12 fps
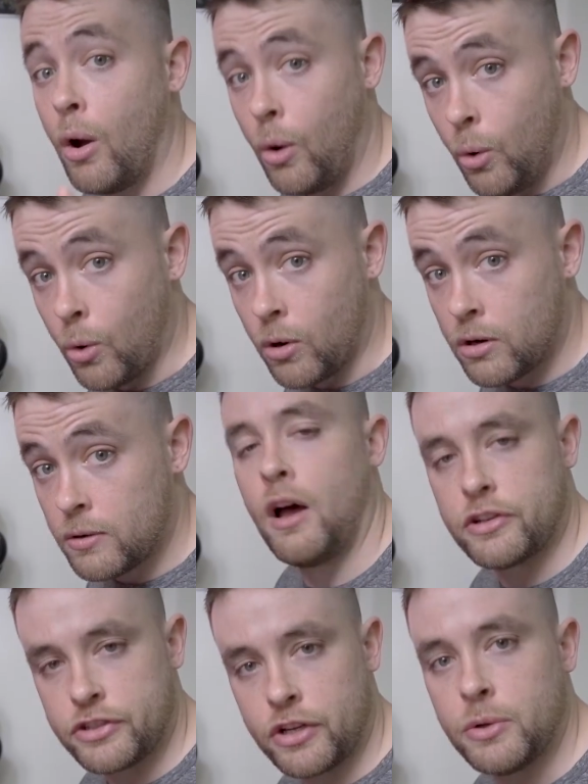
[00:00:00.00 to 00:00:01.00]
Or
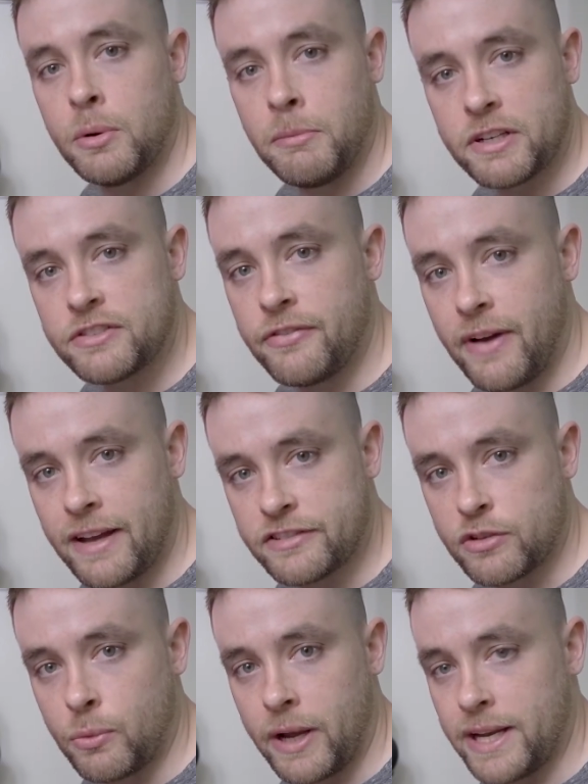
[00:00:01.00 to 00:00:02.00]
I'll show you a much
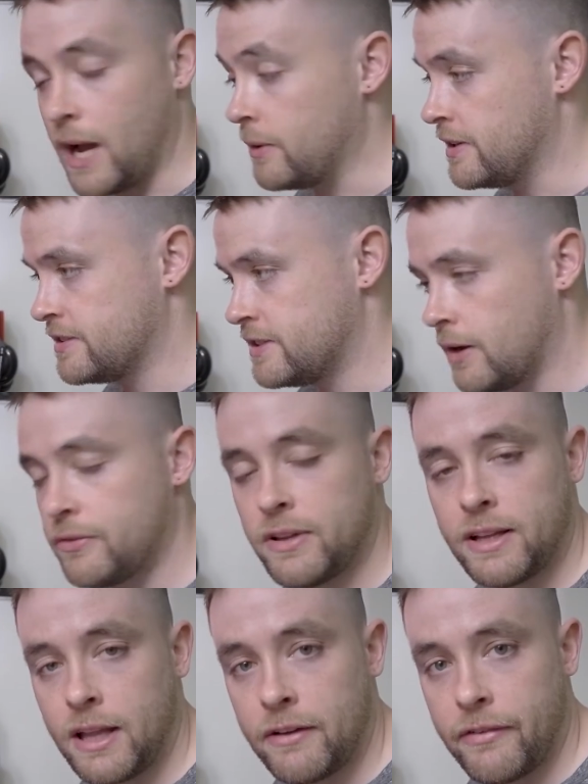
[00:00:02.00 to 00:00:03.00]
faster way now, and it's
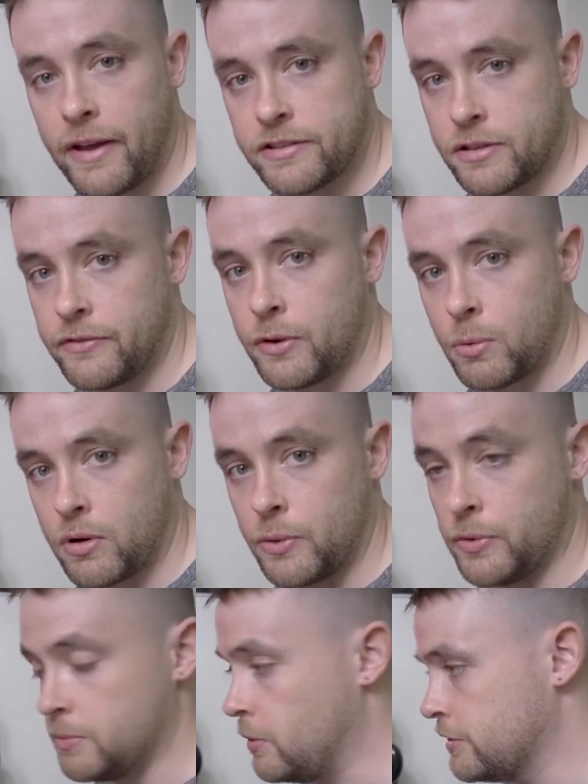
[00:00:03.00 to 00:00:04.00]
definitely a lot faster if you're working
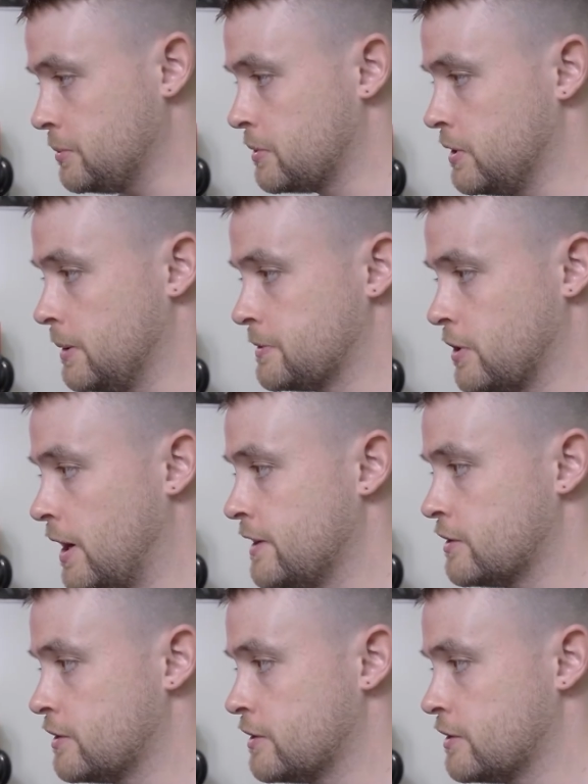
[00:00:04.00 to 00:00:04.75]
with multiple clips. All right,